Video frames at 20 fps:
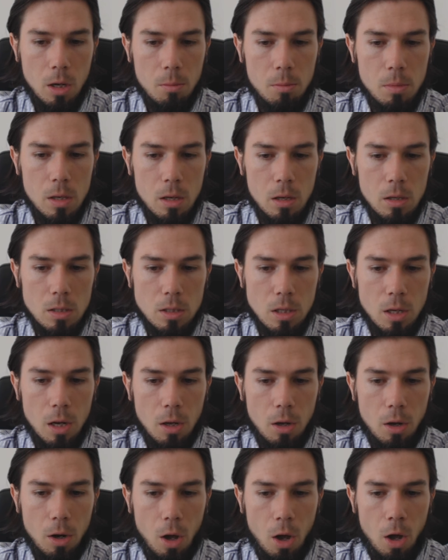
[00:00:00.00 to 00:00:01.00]
I'm going to be
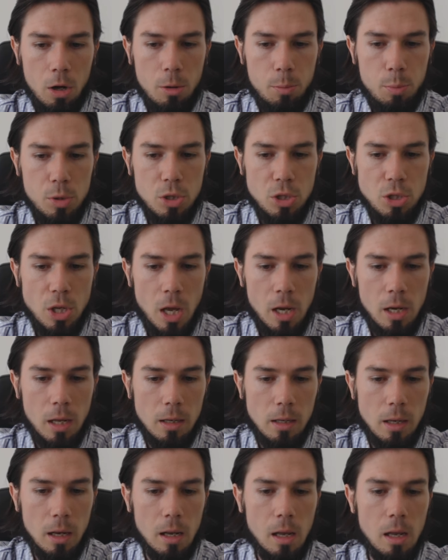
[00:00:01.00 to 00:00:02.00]
sitting on
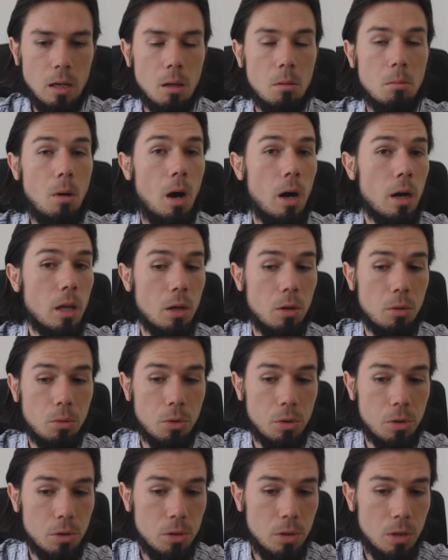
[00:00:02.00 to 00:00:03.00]
100% and then hit the market
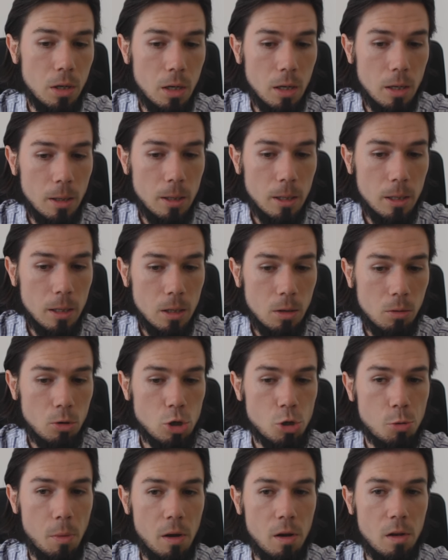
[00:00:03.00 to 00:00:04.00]
order,
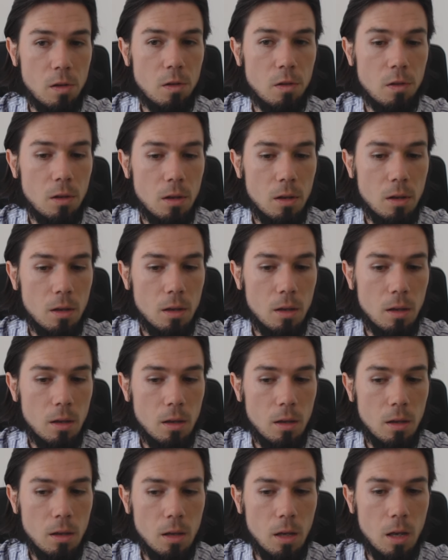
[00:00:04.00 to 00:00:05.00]
which means
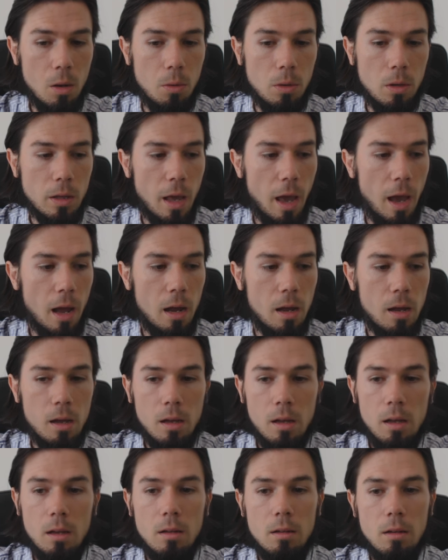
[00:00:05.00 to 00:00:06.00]

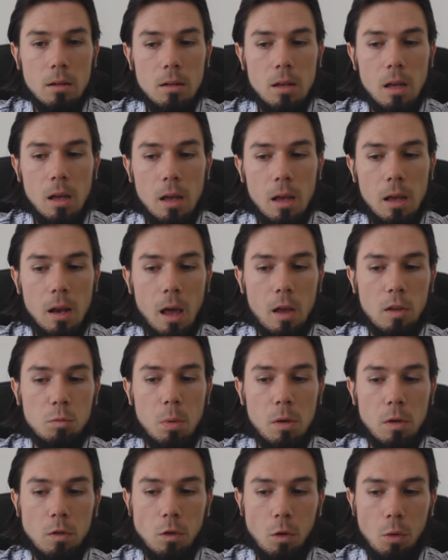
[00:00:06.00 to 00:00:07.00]
it
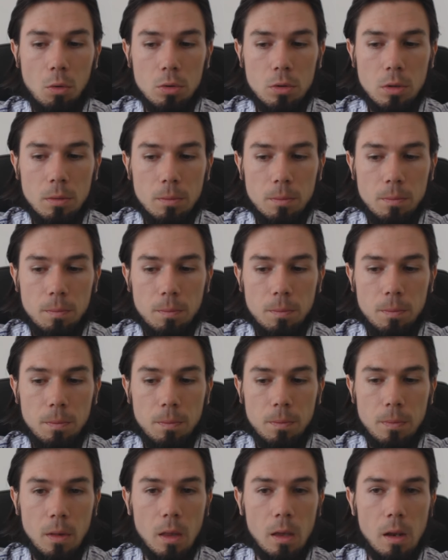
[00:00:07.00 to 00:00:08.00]
has been sold.
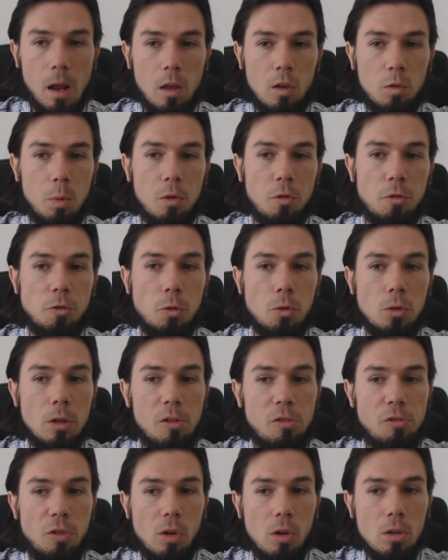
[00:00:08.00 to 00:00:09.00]
It has been
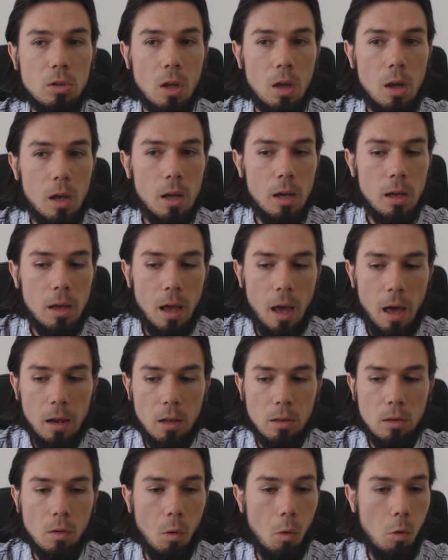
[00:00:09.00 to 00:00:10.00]
fully filled
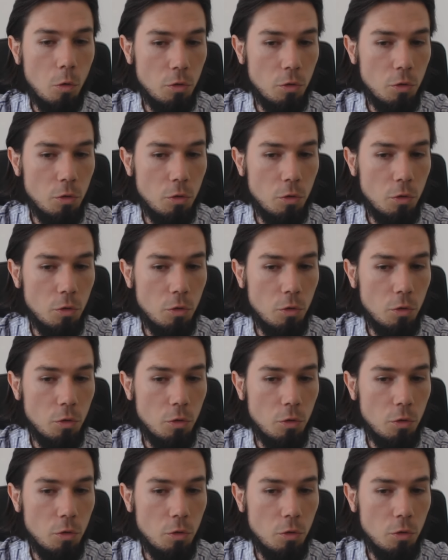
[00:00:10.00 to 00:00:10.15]
and it's